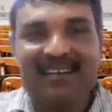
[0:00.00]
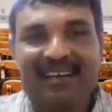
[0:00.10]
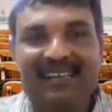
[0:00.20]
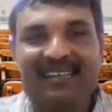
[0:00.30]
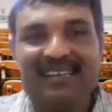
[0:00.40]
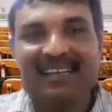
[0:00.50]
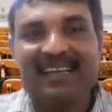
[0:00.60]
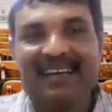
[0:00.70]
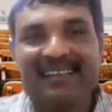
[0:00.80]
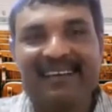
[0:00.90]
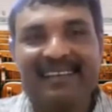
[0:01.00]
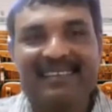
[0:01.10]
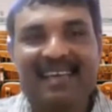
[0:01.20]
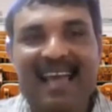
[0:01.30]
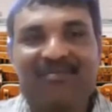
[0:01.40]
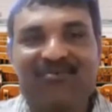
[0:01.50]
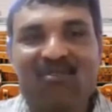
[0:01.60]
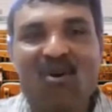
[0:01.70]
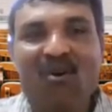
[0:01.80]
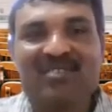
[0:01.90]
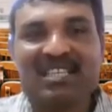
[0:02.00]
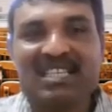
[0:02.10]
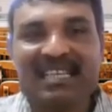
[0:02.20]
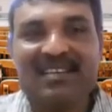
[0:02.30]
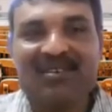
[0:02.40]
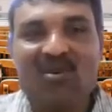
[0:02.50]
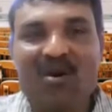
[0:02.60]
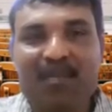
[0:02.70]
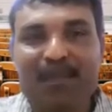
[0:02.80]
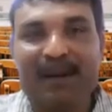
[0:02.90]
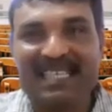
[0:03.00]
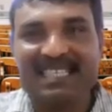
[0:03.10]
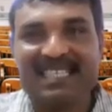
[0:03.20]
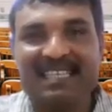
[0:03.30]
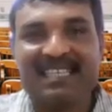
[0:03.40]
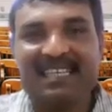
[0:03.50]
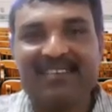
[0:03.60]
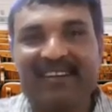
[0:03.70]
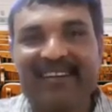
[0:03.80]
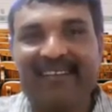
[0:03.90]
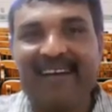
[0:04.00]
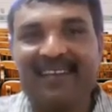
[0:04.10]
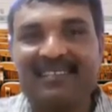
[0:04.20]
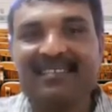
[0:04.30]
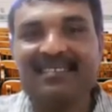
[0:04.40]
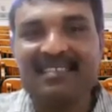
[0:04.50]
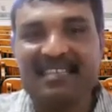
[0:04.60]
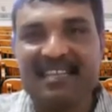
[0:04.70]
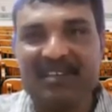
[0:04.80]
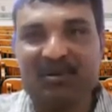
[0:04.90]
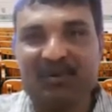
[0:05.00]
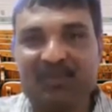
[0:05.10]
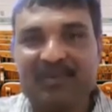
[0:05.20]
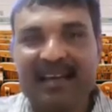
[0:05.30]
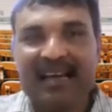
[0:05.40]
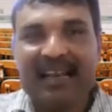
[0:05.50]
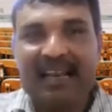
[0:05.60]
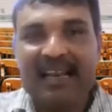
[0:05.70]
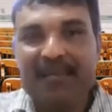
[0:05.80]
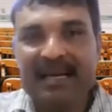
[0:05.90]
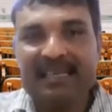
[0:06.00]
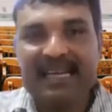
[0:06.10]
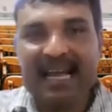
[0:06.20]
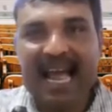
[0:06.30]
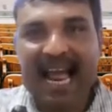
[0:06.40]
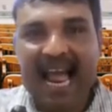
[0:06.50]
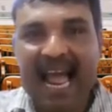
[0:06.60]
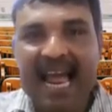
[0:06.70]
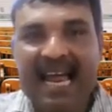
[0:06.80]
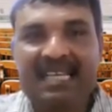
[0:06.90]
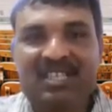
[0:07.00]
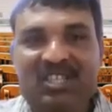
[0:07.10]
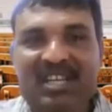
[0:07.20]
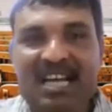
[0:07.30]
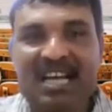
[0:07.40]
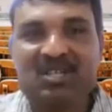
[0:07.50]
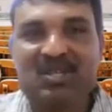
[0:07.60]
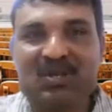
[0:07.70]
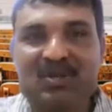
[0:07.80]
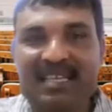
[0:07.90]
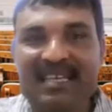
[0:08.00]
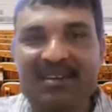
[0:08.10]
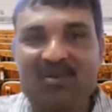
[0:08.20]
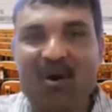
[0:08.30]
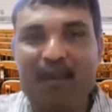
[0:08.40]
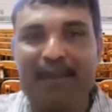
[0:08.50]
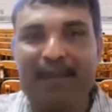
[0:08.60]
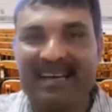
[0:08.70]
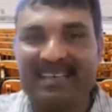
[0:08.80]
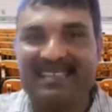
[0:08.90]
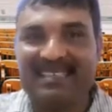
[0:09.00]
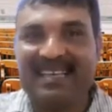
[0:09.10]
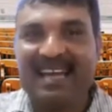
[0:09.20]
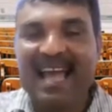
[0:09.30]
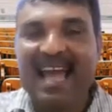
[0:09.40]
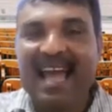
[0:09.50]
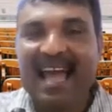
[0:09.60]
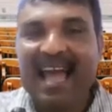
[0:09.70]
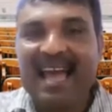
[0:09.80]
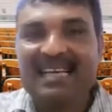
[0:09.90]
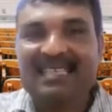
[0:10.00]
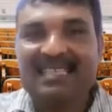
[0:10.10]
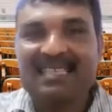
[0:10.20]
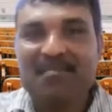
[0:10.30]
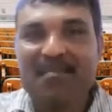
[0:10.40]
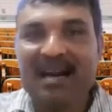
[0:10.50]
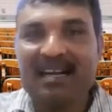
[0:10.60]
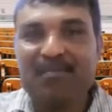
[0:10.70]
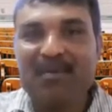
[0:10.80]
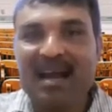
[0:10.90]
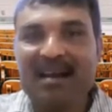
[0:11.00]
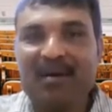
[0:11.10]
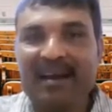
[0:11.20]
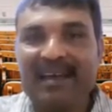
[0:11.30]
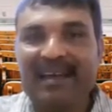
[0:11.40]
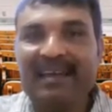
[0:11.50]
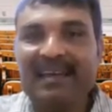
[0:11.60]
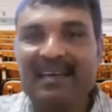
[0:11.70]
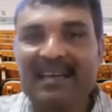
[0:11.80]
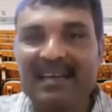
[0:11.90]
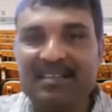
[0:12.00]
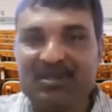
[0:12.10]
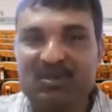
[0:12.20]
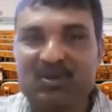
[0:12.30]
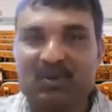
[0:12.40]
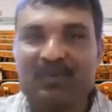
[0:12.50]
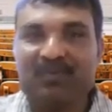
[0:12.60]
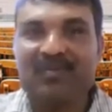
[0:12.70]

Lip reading: Right? That is f of 0 plus. We can write this is equal to limit x tends to 0 plus x multiplied by e raised to